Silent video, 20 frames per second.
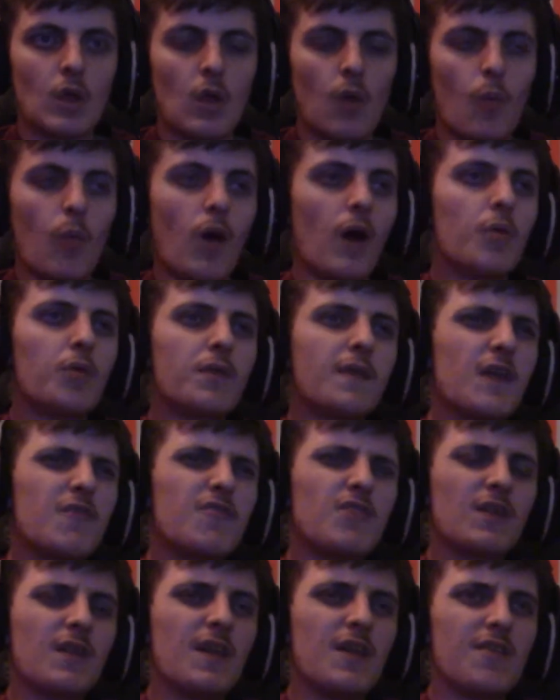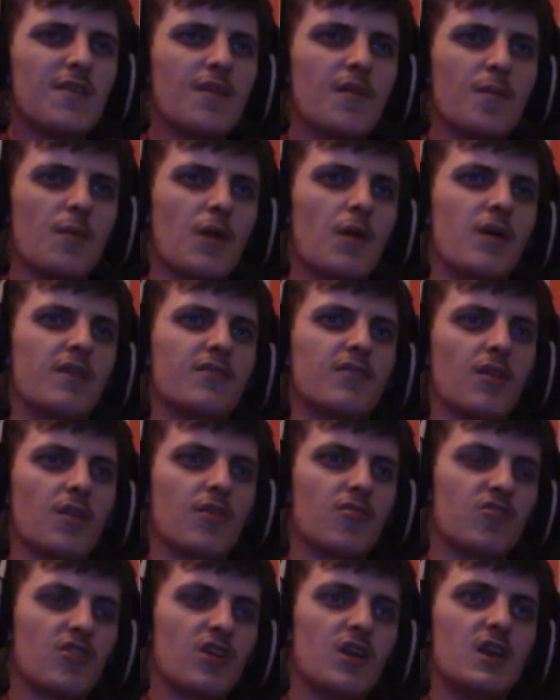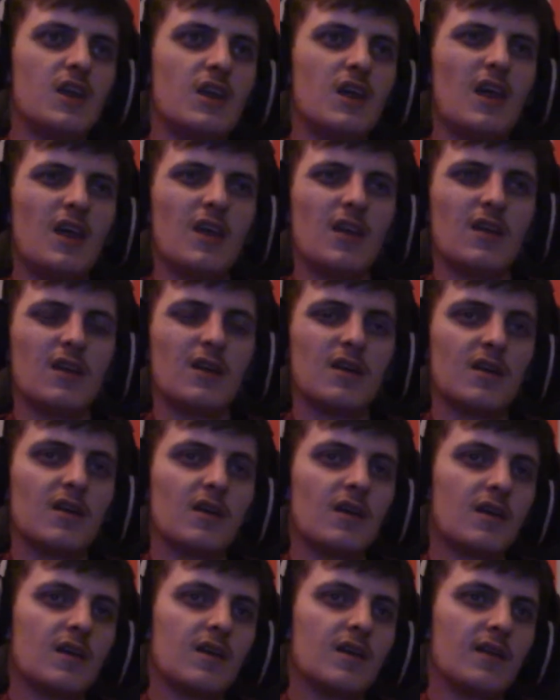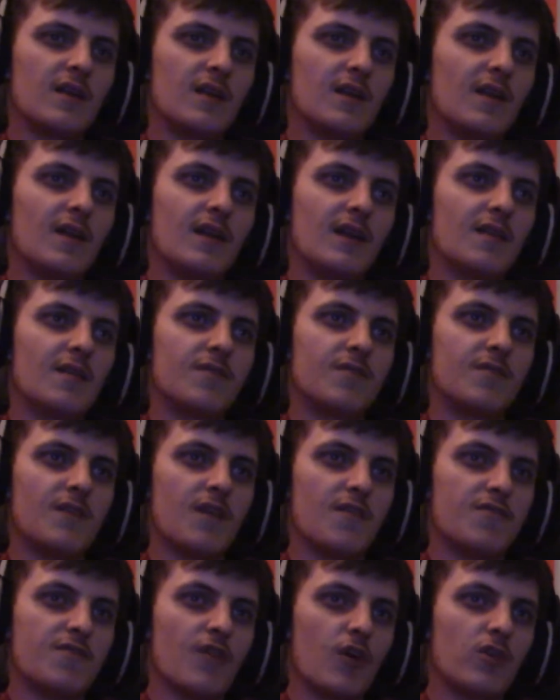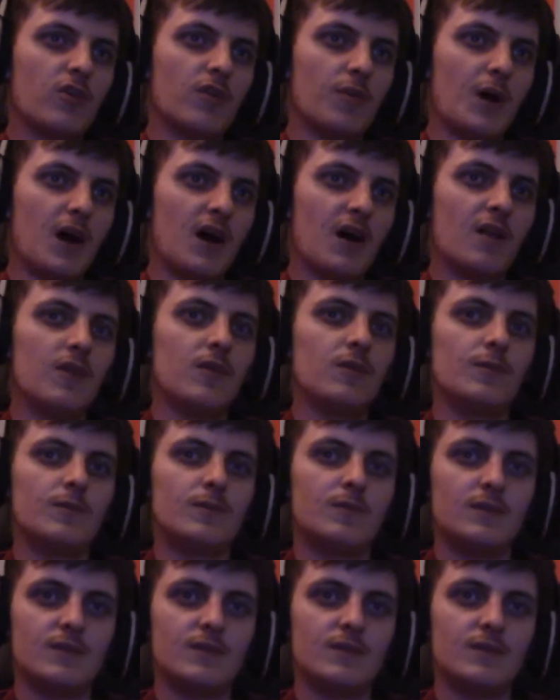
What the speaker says: Why would they release him, though, after the shit he did? He fucked up Harlem.